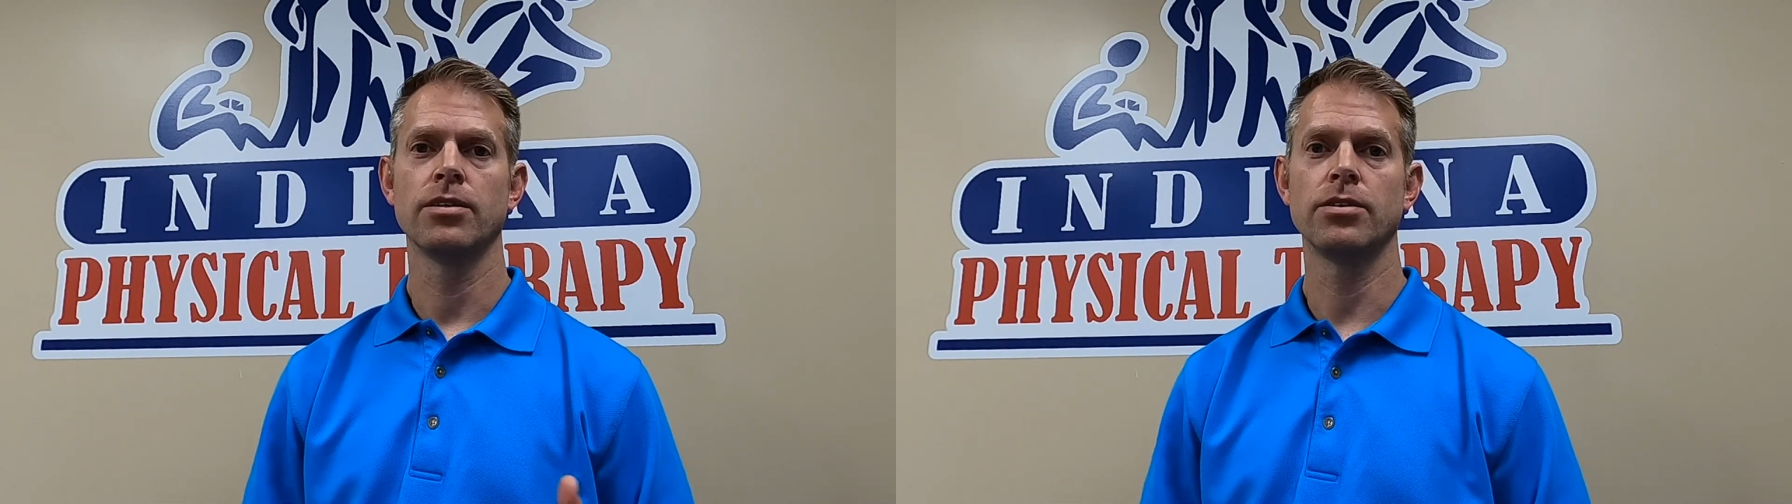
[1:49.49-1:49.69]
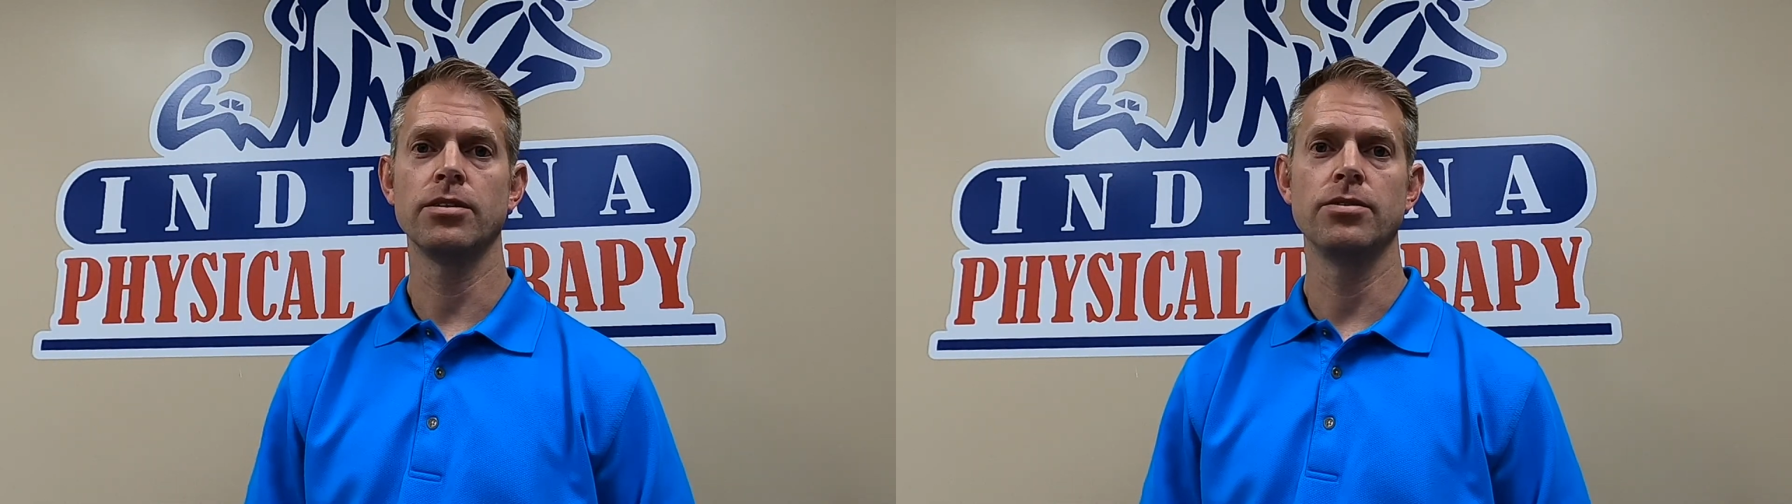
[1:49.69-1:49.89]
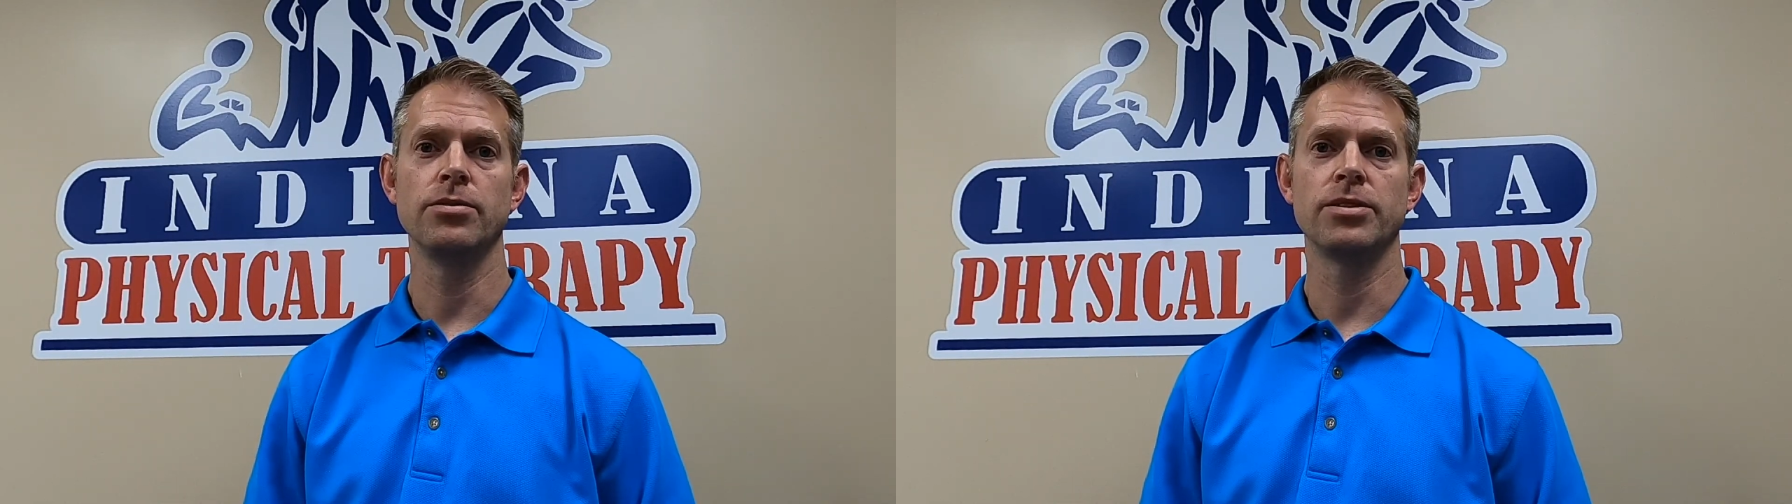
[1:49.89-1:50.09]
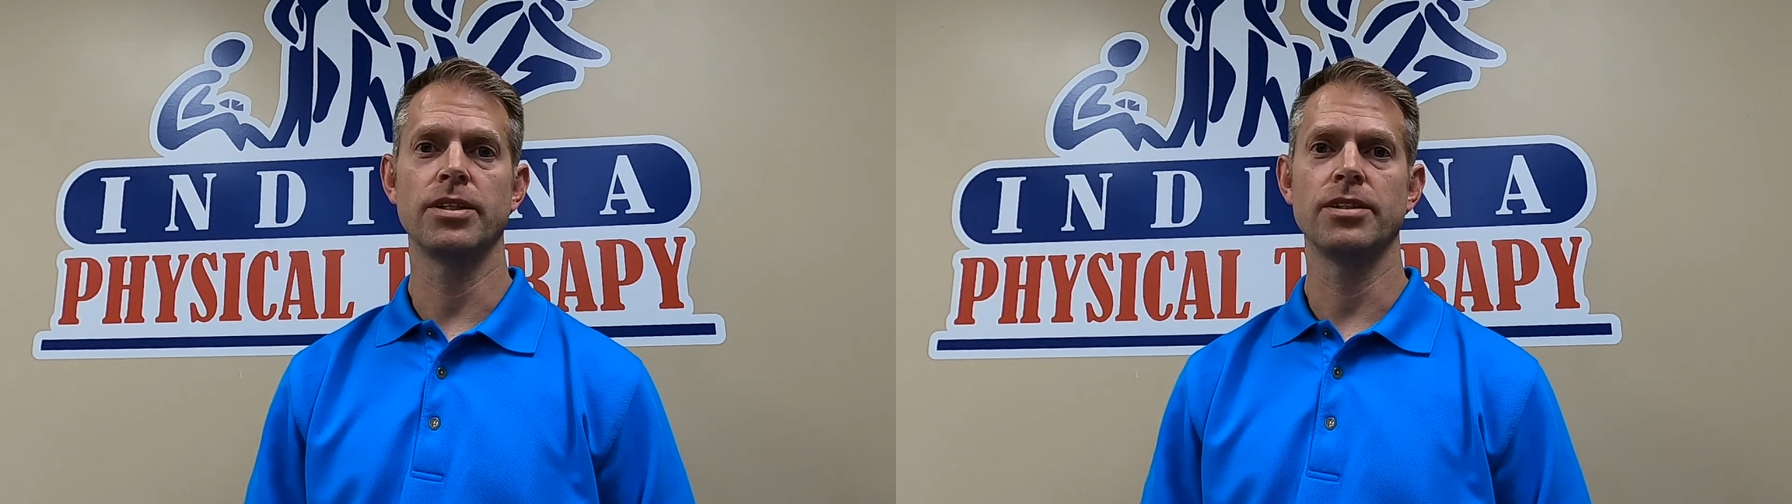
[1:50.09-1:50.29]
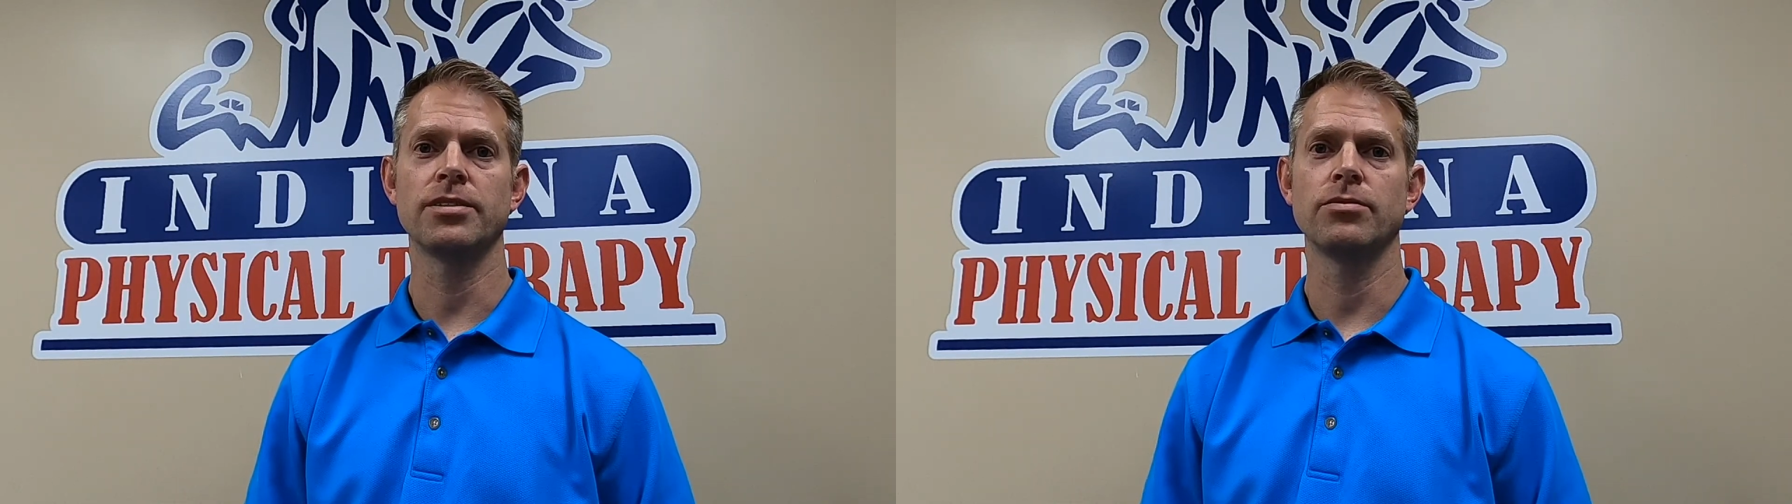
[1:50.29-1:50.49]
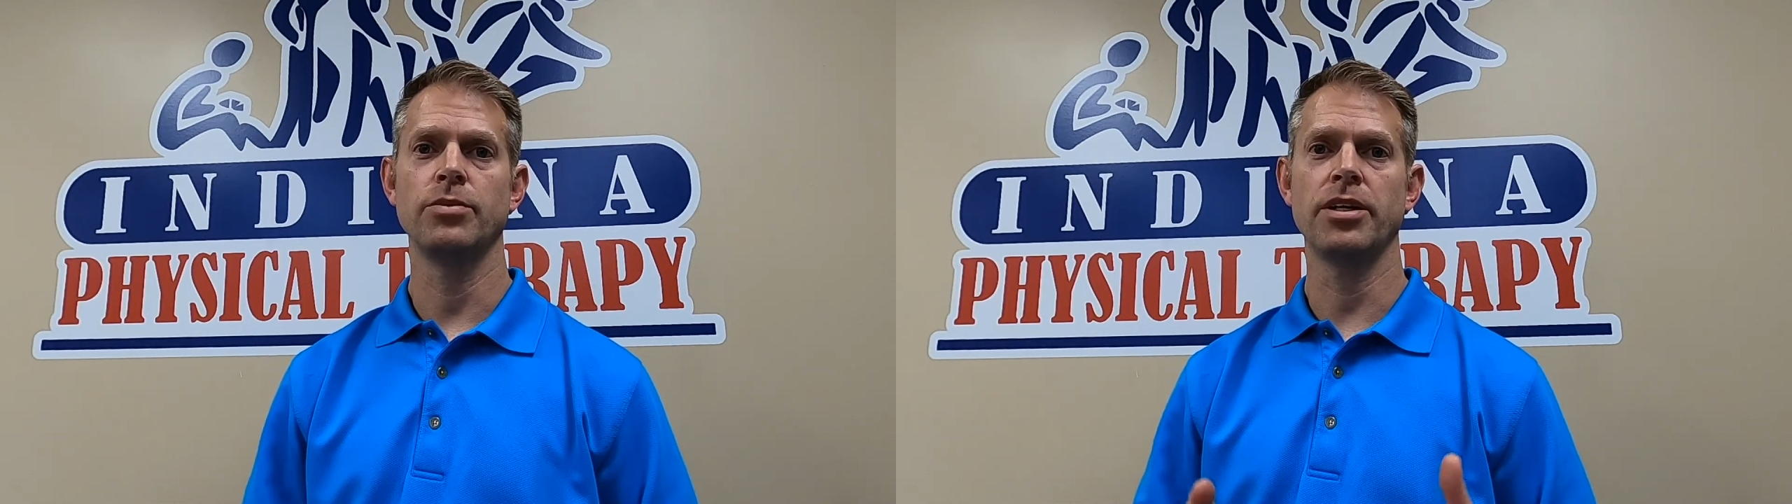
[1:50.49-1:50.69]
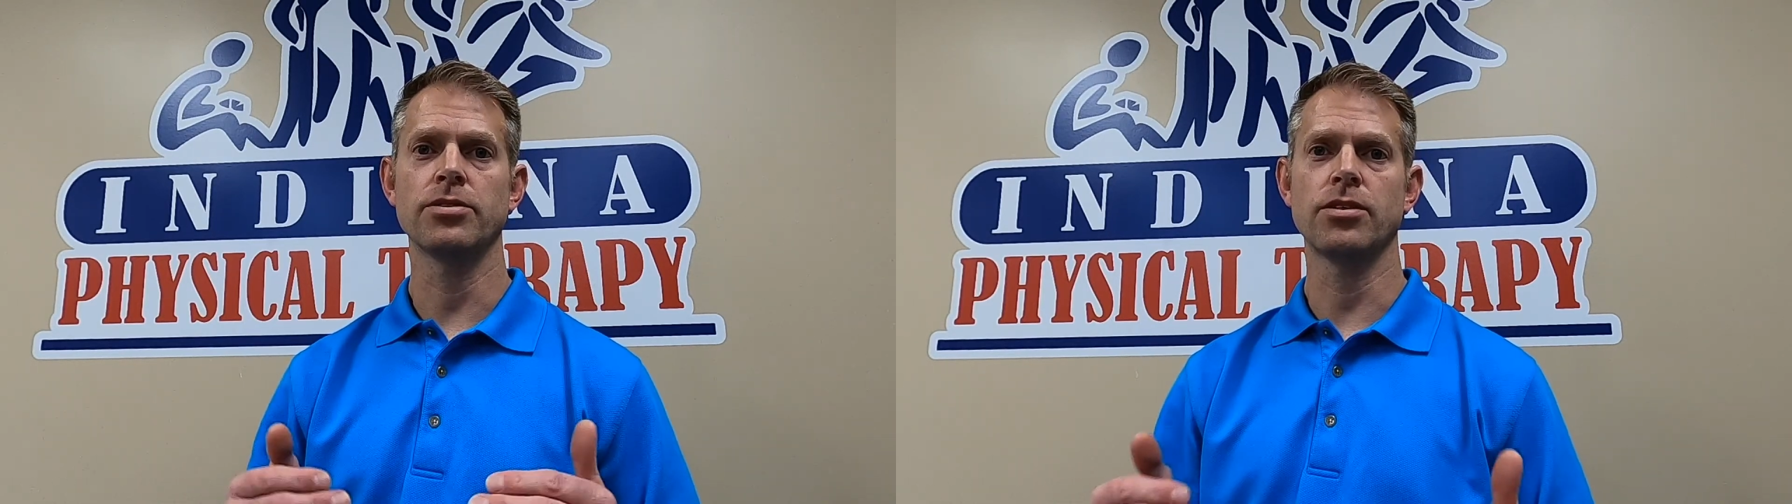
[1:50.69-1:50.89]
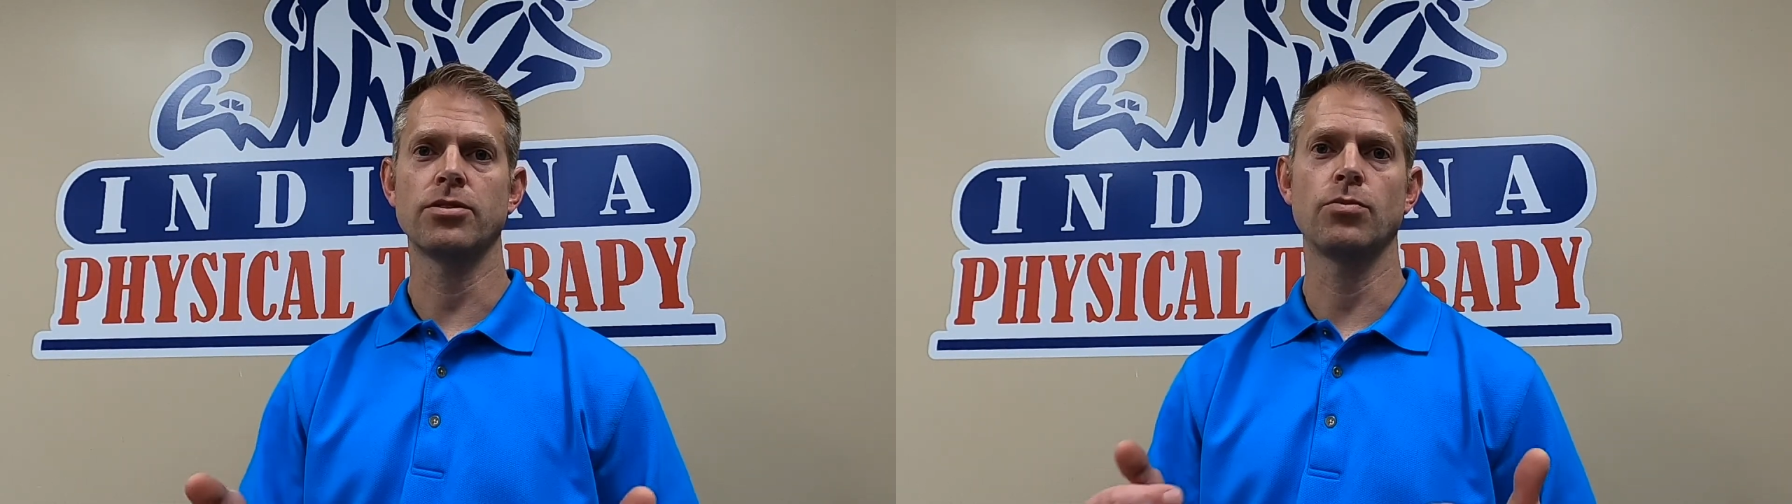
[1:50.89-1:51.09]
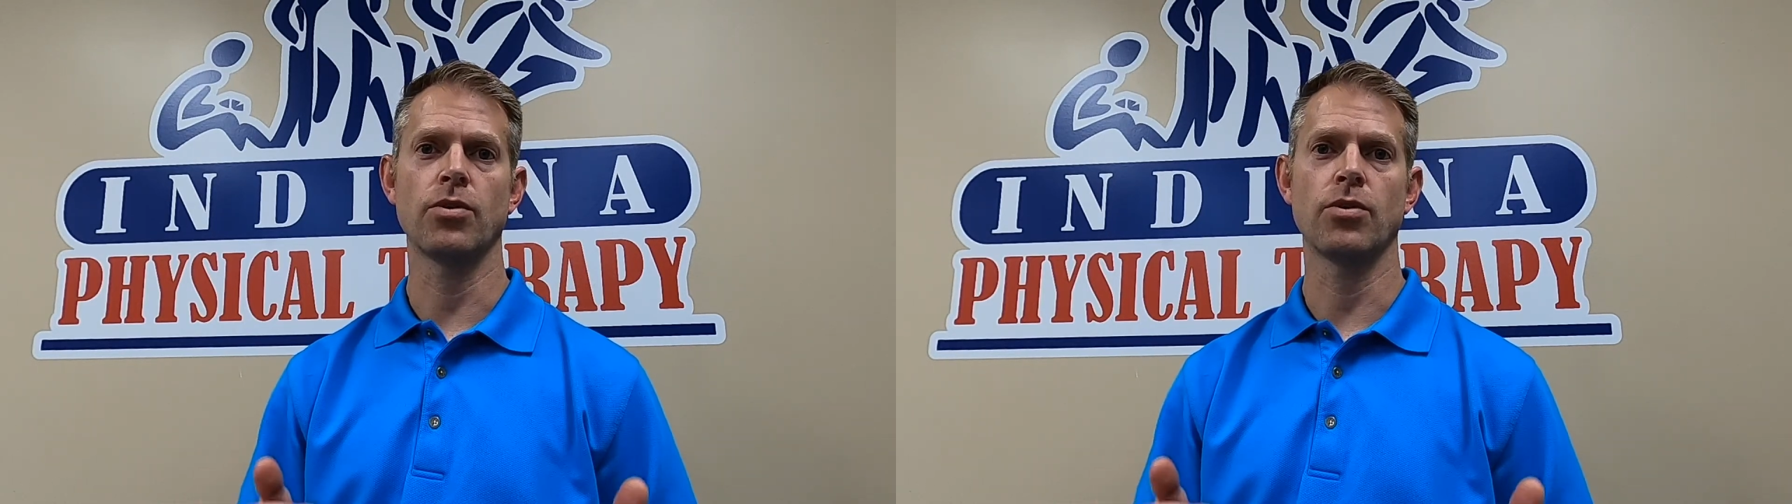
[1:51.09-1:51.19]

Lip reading: The good news is we can start to